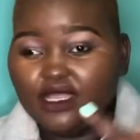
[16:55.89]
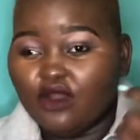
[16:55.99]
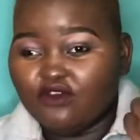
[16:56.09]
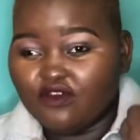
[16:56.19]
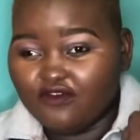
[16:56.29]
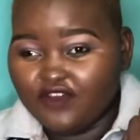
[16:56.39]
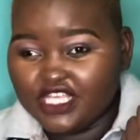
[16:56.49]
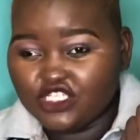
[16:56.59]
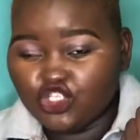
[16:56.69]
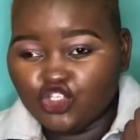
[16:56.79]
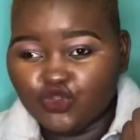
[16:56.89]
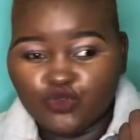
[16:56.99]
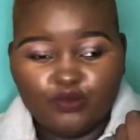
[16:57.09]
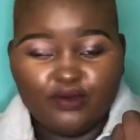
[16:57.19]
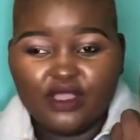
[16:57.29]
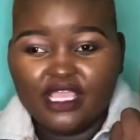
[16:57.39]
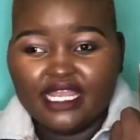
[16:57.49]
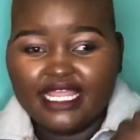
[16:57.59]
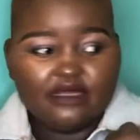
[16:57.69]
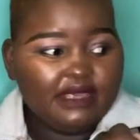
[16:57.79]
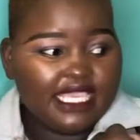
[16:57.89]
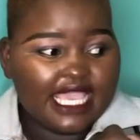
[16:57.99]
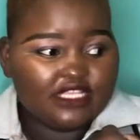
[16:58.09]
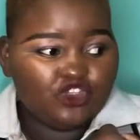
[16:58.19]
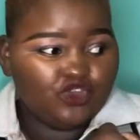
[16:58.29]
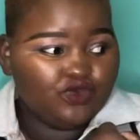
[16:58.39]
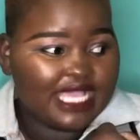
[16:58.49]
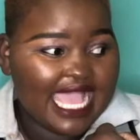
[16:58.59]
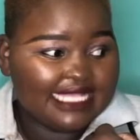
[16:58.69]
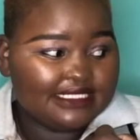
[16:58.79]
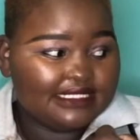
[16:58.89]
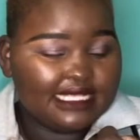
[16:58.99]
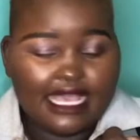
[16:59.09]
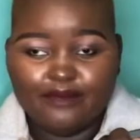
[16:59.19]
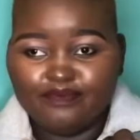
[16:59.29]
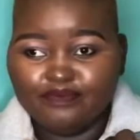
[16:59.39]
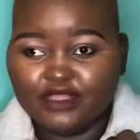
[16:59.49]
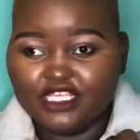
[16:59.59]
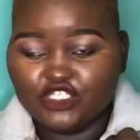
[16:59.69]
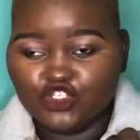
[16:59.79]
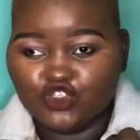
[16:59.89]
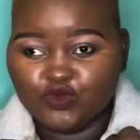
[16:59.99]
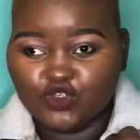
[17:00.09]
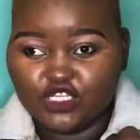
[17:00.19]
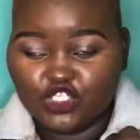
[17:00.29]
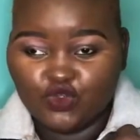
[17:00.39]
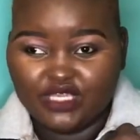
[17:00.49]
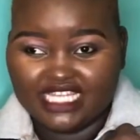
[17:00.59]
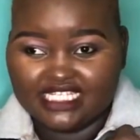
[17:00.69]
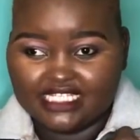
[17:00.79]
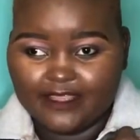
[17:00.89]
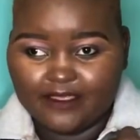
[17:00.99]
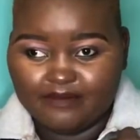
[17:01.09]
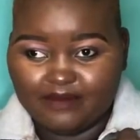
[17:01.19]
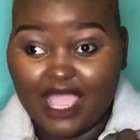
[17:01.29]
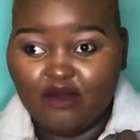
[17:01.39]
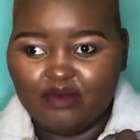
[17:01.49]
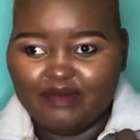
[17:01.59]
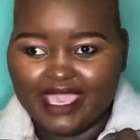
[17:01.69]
The first tube, let me get you guys these tubes so that you can see them. I'll be back.